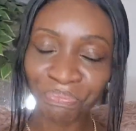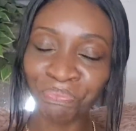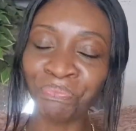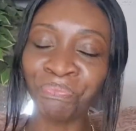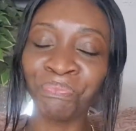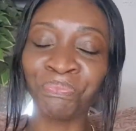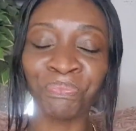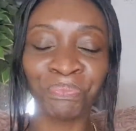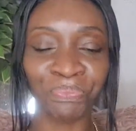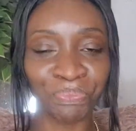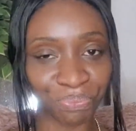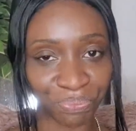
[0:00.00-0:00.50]

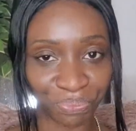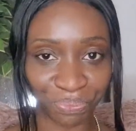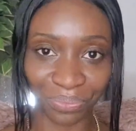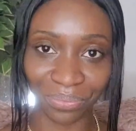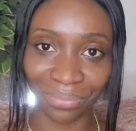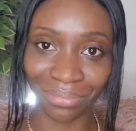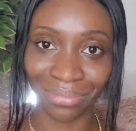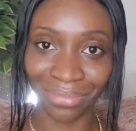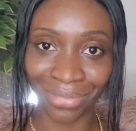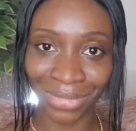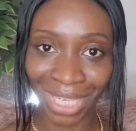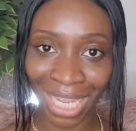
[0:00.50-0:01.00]

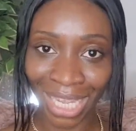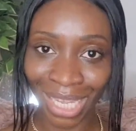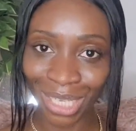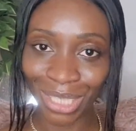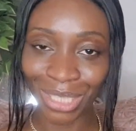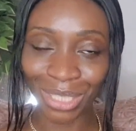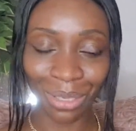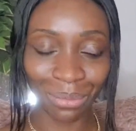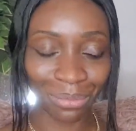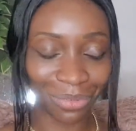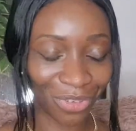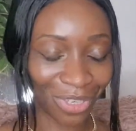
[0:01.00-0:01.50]

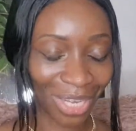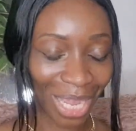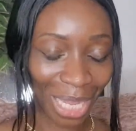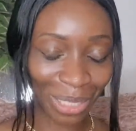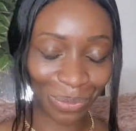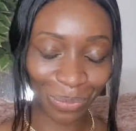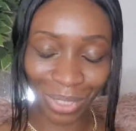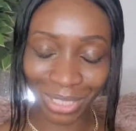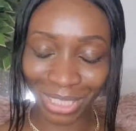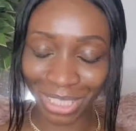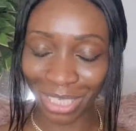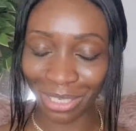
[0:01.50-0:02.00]
Some of you guys
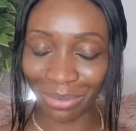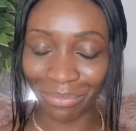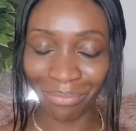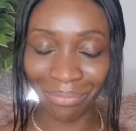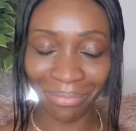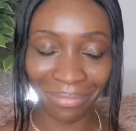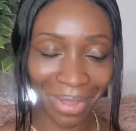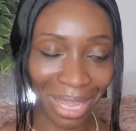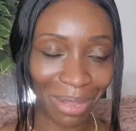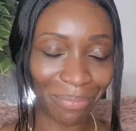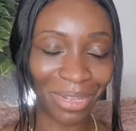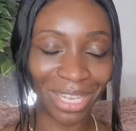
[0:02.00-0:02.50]

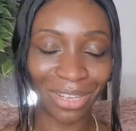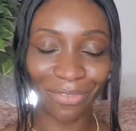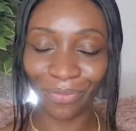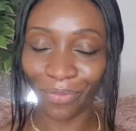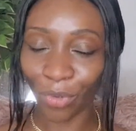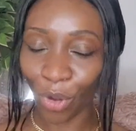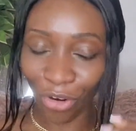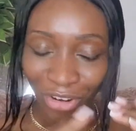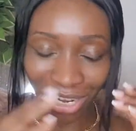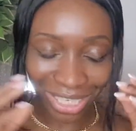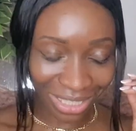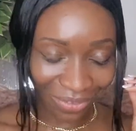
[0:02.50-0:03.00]
watching may be
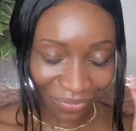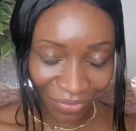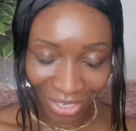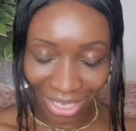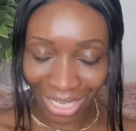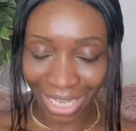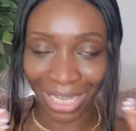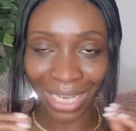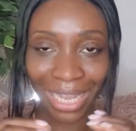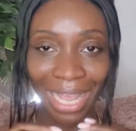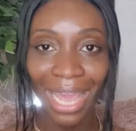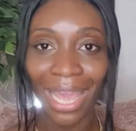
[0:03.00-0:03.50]
already
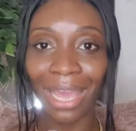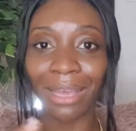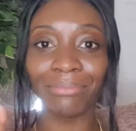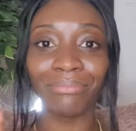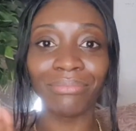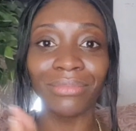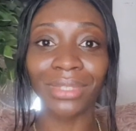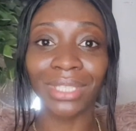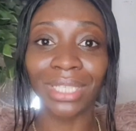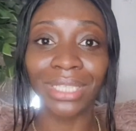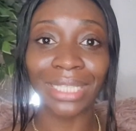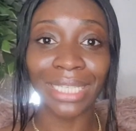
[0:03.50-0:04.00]
thinking, yeah,
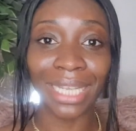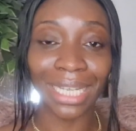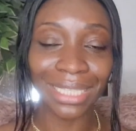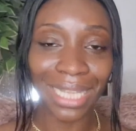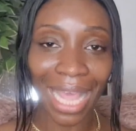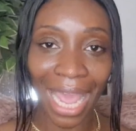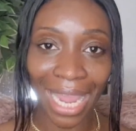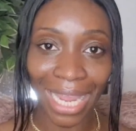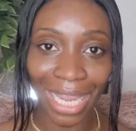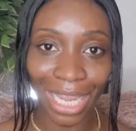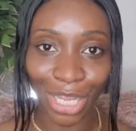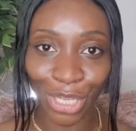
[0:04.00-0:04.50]
sis,
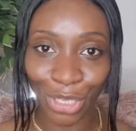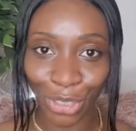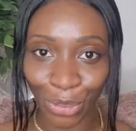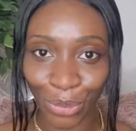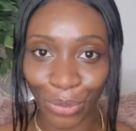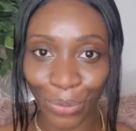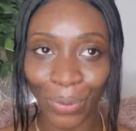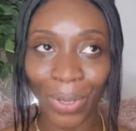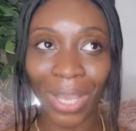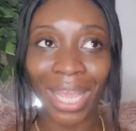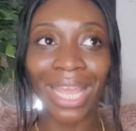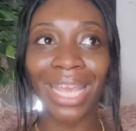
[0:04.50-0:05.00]
I hear
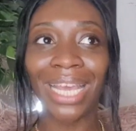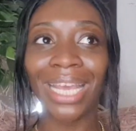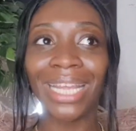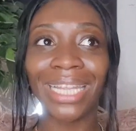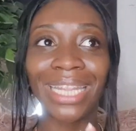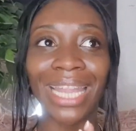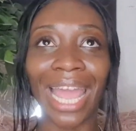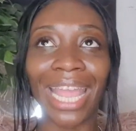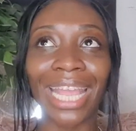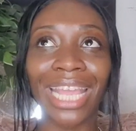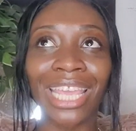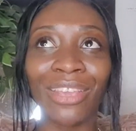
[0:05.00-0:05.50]
you.
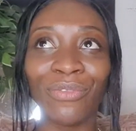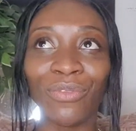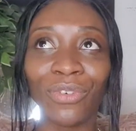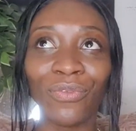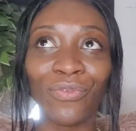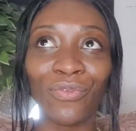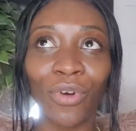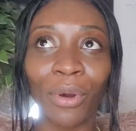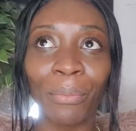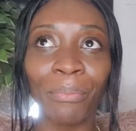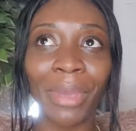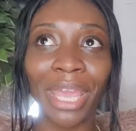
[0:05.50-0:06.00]
Like even
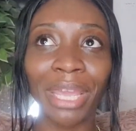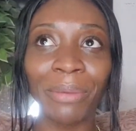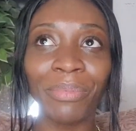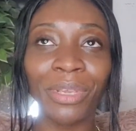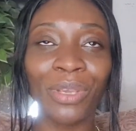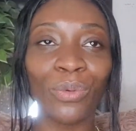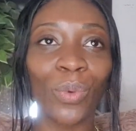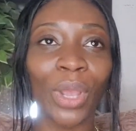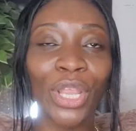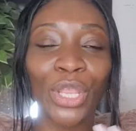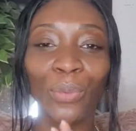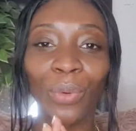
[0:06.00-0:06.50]
from maybe
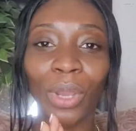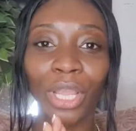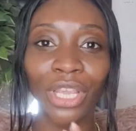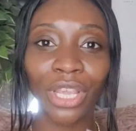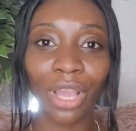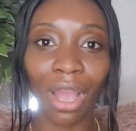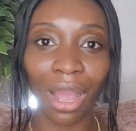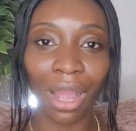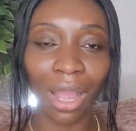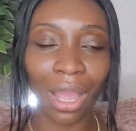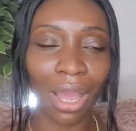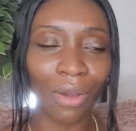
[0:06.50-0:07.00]
when you were
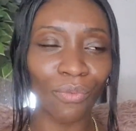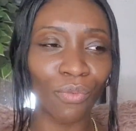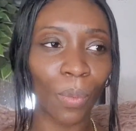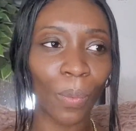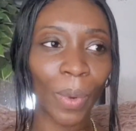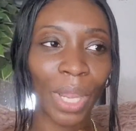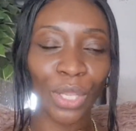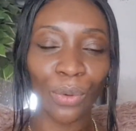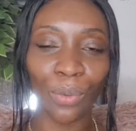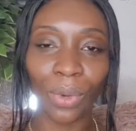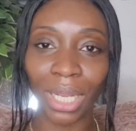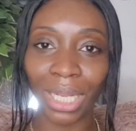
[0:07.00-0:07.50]
younger, from
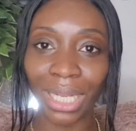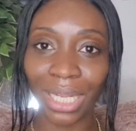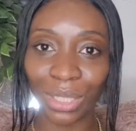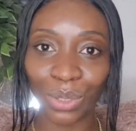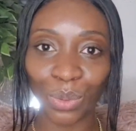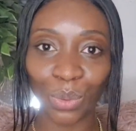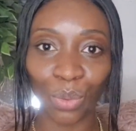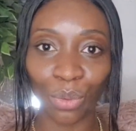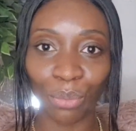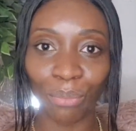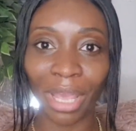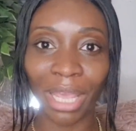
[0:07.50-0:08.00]
when you were
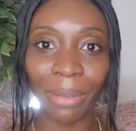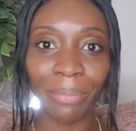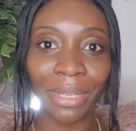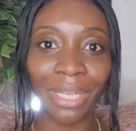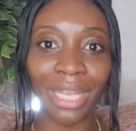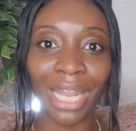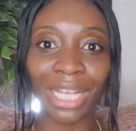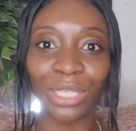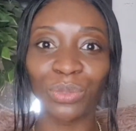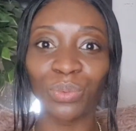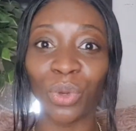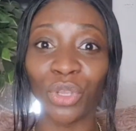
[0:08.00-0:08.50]
little, maybe
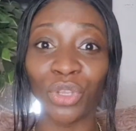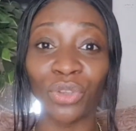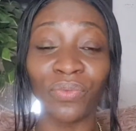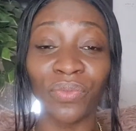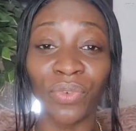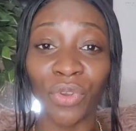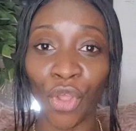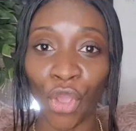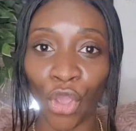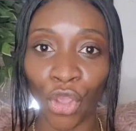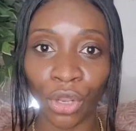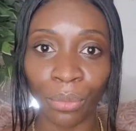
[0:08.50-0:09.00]
that's what you've
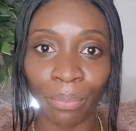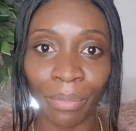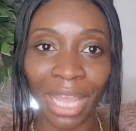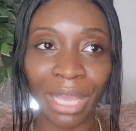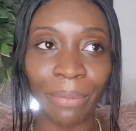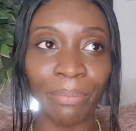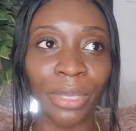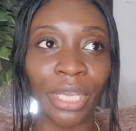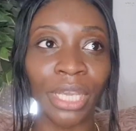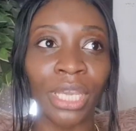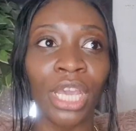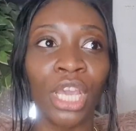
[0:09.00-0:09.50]
known.
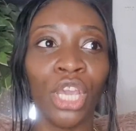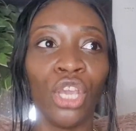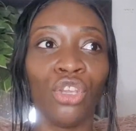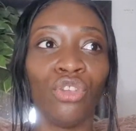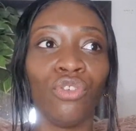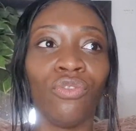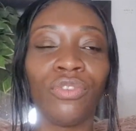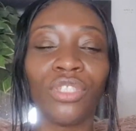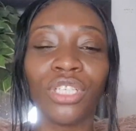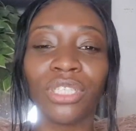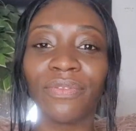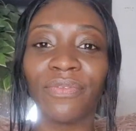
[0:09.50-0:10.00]
Maybe
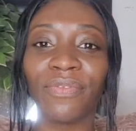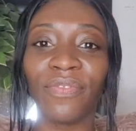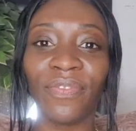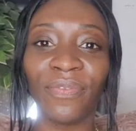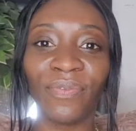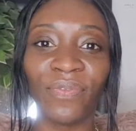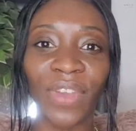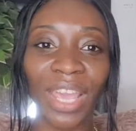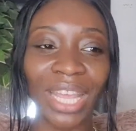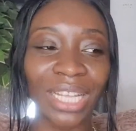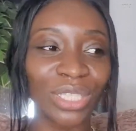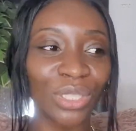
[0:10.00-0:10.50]
you've just
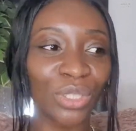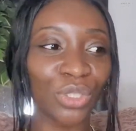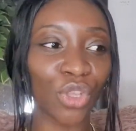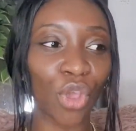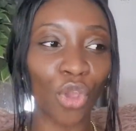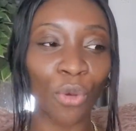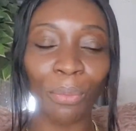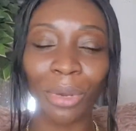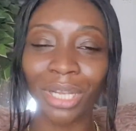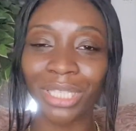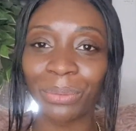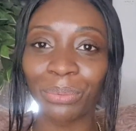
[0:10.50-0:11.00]
faced
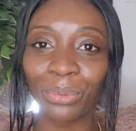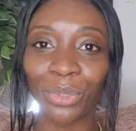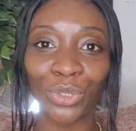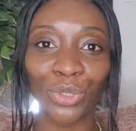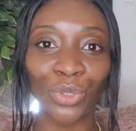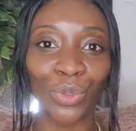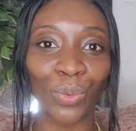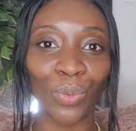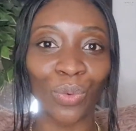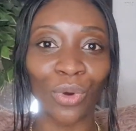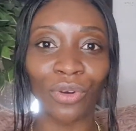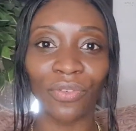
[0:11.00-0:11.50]
so much
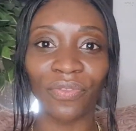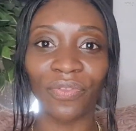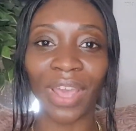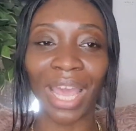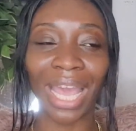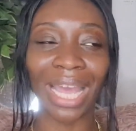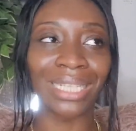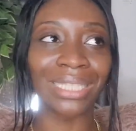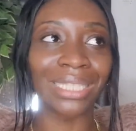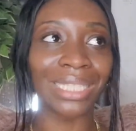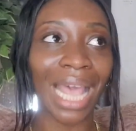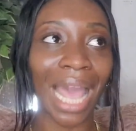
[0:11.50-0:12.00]
spiritual warfare,
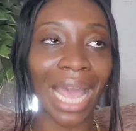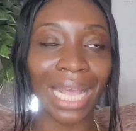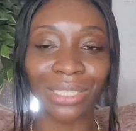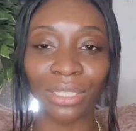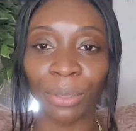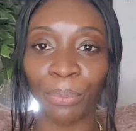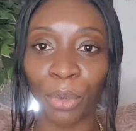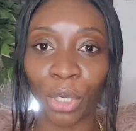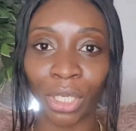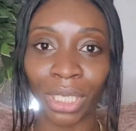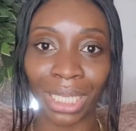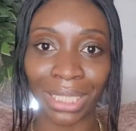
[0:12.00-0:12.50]
attacks
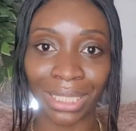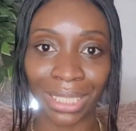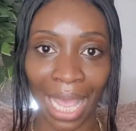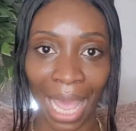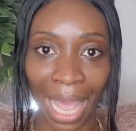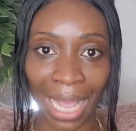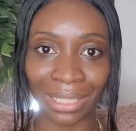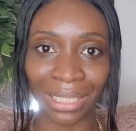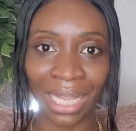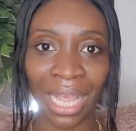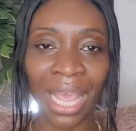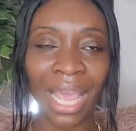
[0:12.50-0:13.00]
upon
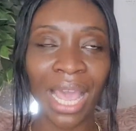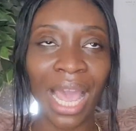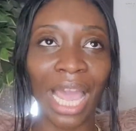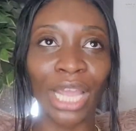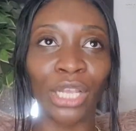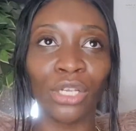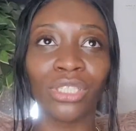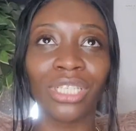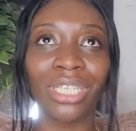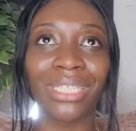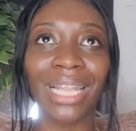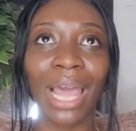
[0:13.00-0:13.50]
attacks, and
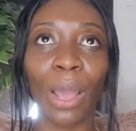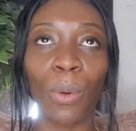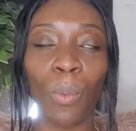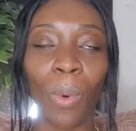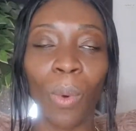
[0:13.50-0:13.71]
you're just like,